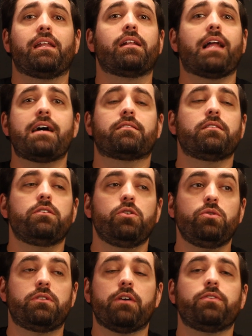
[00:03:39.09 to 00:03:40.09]
And then lastly,
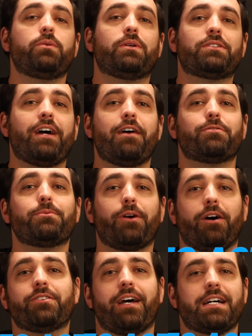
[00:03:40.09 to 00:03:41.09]
you definitely want to have some
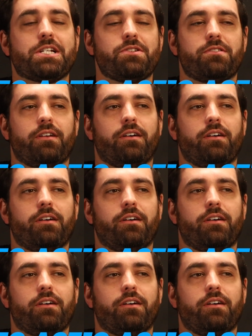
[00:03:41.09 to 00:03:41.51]
call to actions.